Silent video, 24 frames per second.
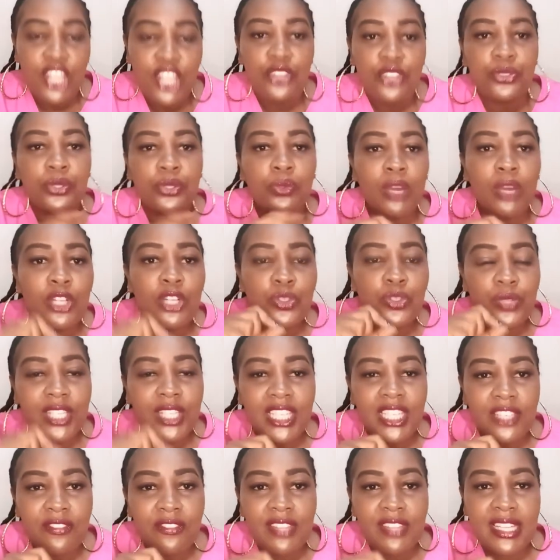So we want to
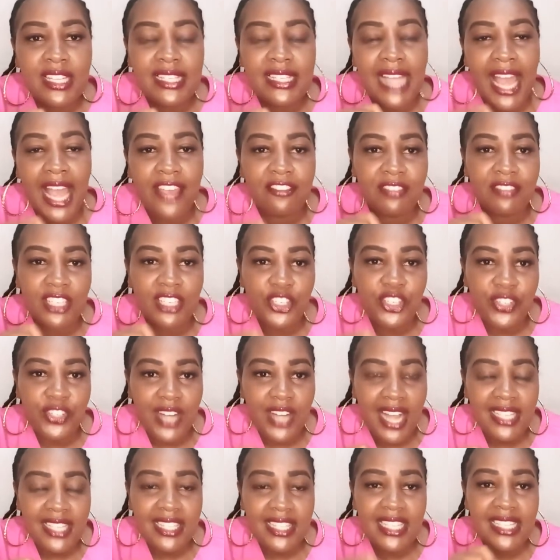give this IV
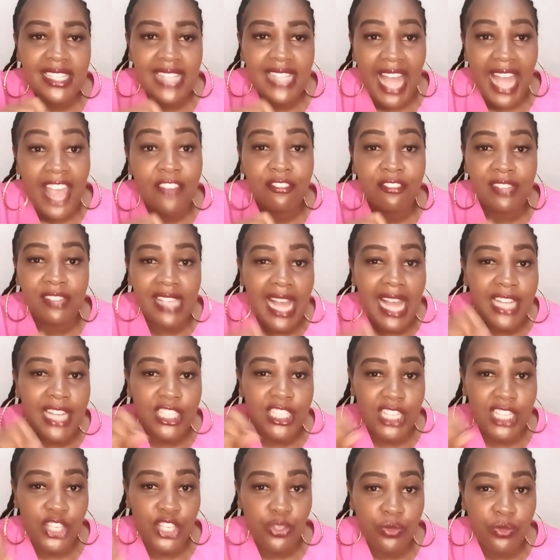drugs, this IV
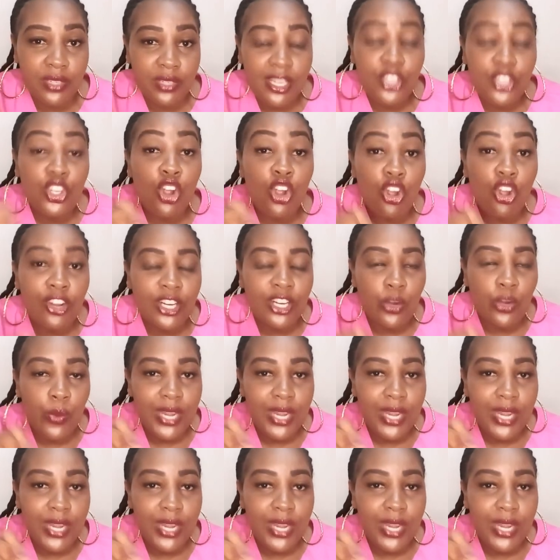artesunate or